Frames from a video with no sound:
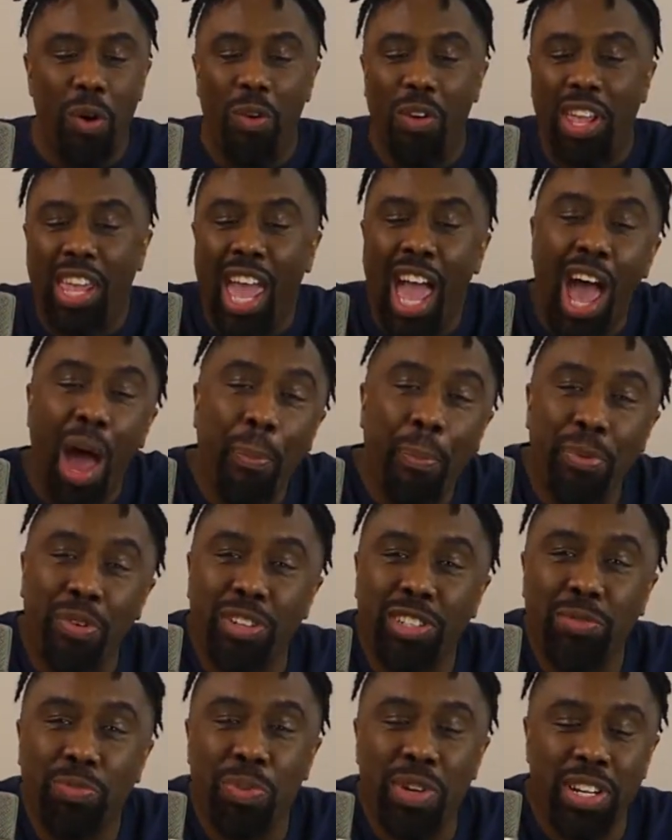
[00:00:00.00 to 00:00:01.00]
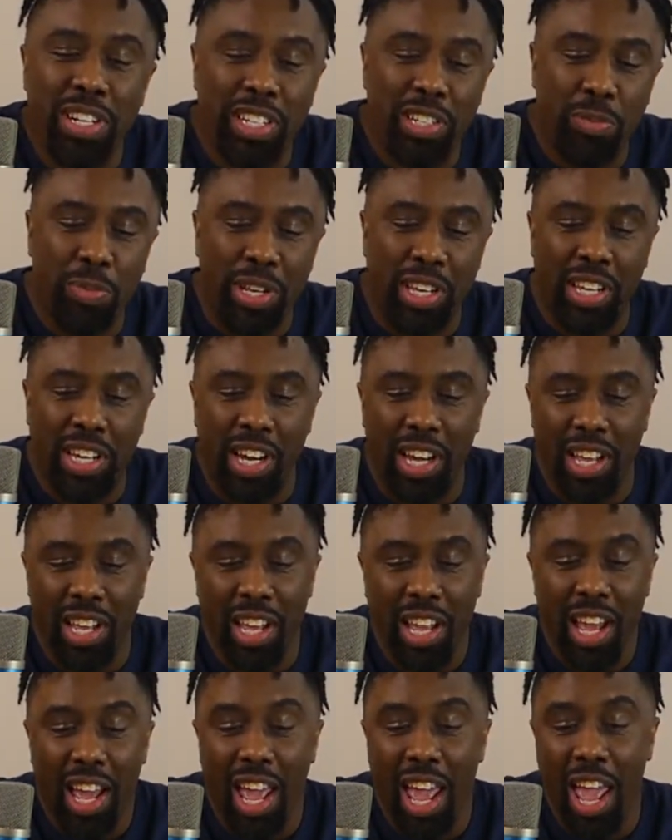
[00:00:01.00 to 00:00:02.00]
capital expenditures to be cut,
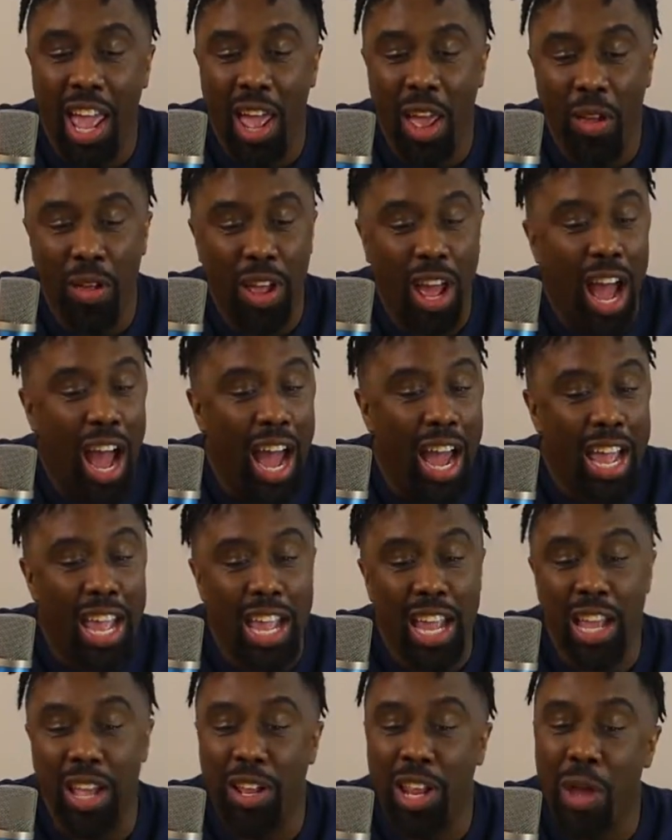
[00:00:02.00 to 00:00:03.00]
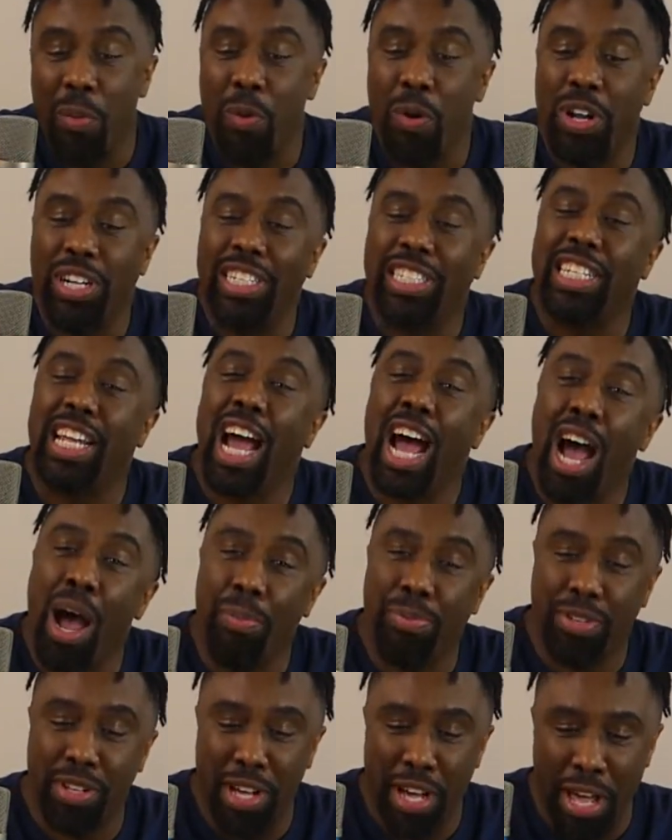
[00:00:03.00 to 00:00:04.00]
and i.e. they want
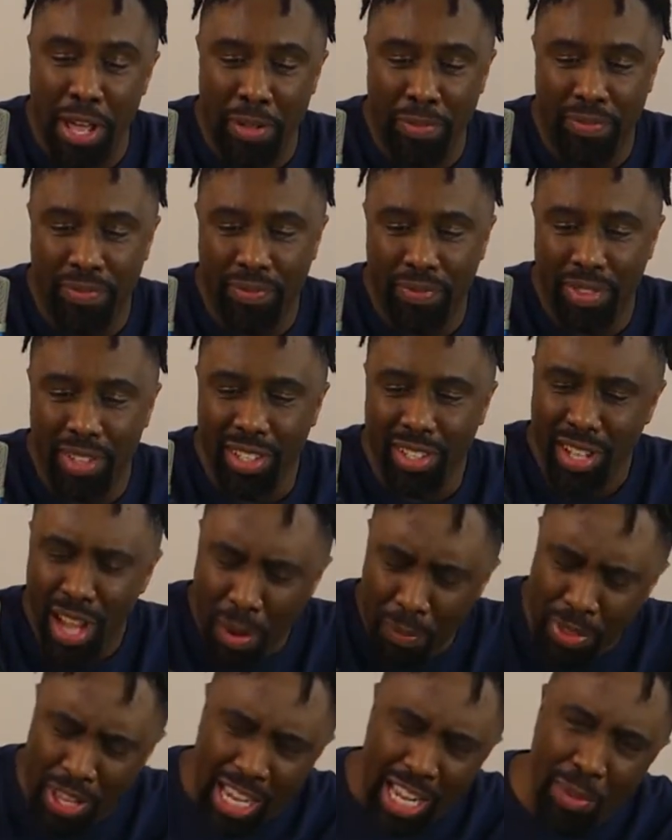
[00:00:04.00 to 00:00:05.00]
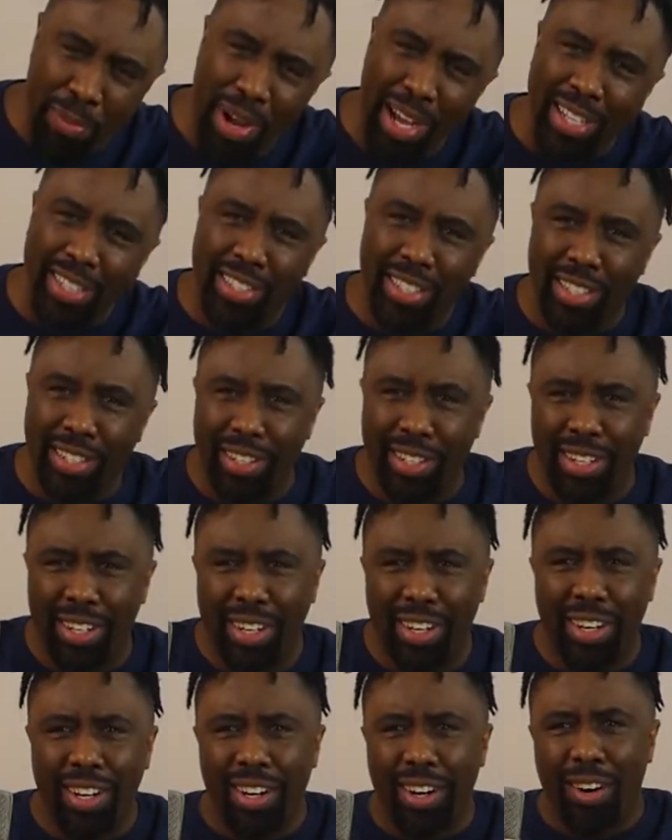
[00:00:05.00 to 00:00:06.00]
jobs cut. So I'm thinking to myself,
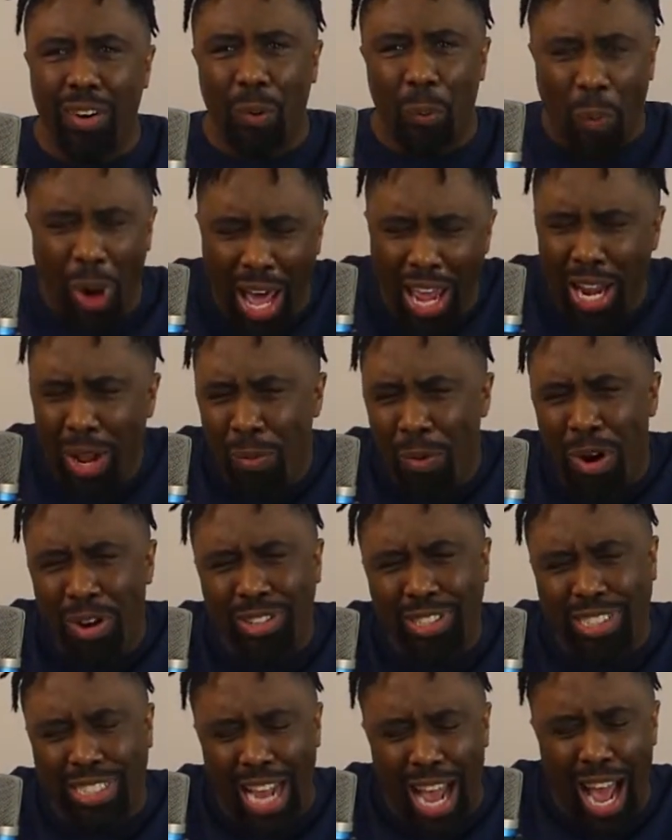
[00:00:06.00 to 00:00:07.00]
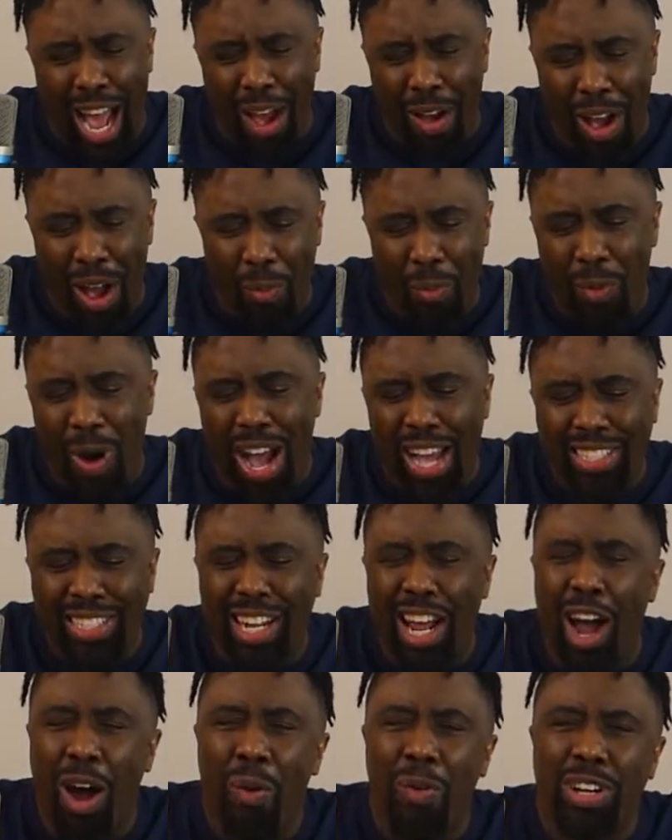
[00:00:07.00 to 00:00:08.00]
why they want jobs? Why is it
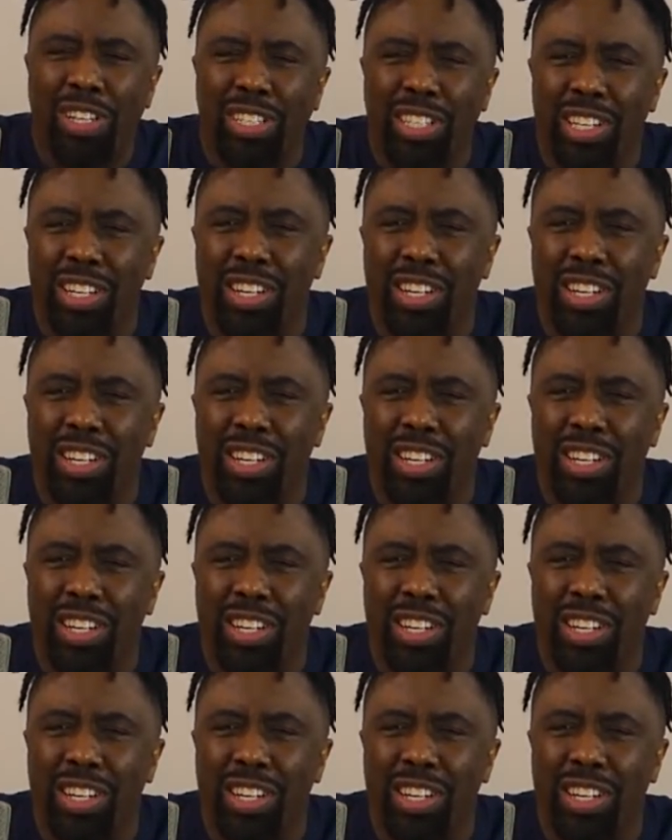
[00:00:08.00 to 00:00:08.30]
always